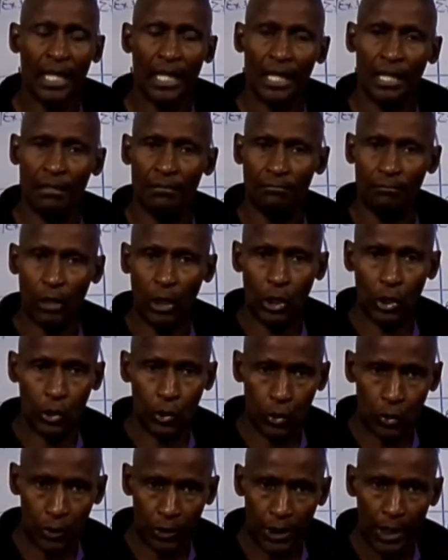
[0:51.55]
and
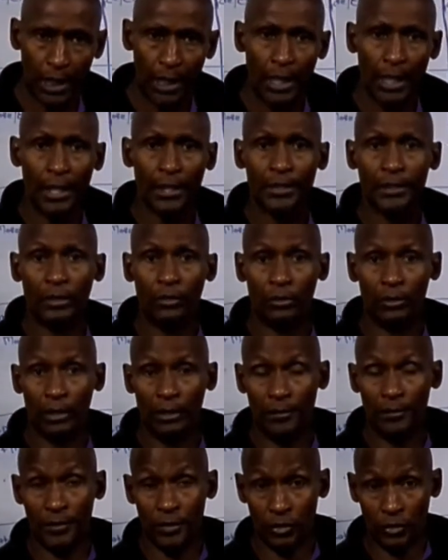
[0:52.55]
mold to
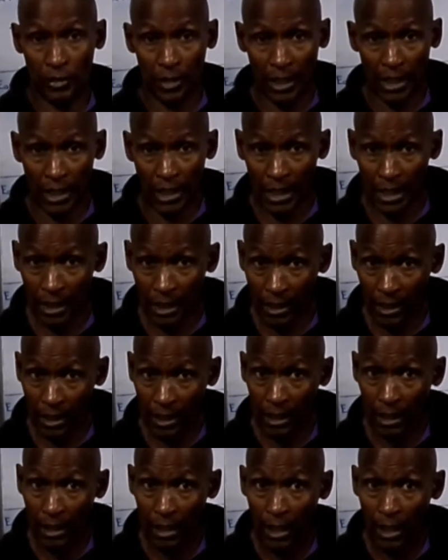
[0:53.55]
whatever you're eating